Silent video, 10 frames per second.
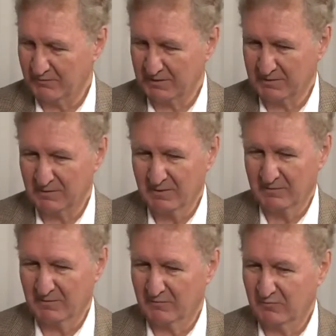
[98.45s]
I mean,
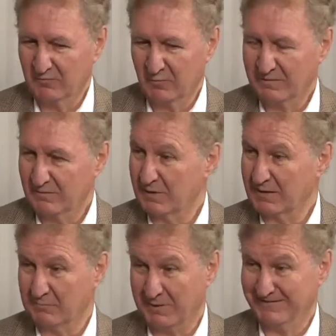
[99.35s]
you know, 220
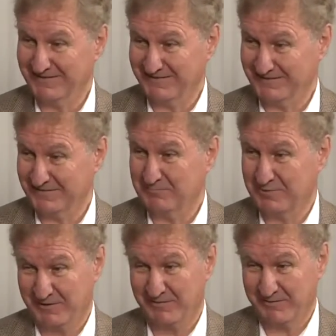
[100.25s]
megapascals is
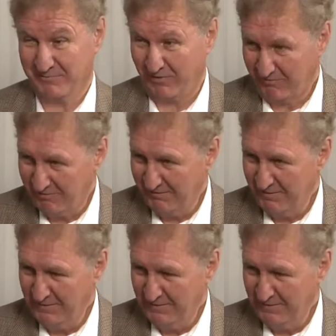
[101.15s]
pretty hard rock,